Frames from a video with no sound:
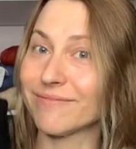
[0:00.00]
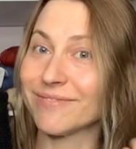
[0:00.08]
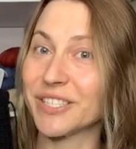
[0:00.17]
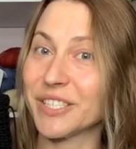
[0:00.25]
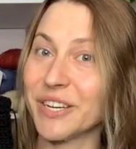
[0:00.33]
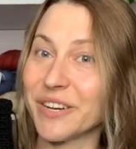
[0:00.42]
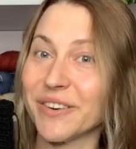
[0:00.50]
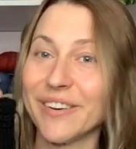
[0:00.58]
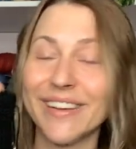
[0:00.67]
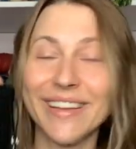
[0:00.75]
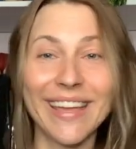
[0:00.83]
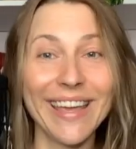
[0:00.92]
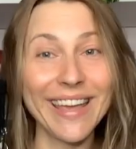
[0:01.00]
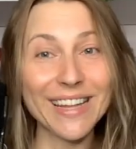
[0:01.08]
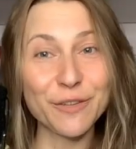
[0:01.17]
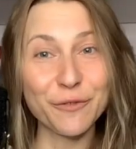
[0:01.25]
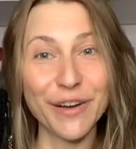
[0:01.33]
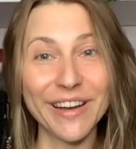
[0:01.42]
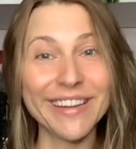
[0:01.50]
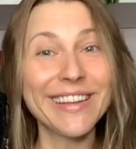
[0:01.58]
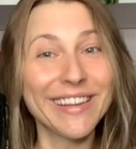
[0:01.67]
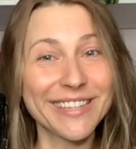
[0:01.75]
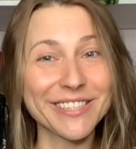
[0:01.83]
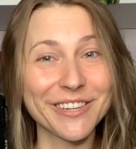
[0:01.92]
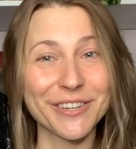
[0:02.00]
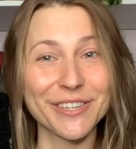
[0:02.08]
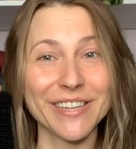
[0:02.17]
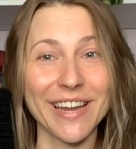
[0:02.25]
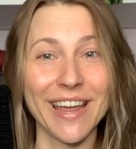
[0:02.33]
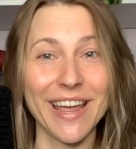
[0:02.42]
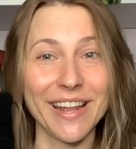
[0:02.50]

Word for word: So it's fun, it's crochet,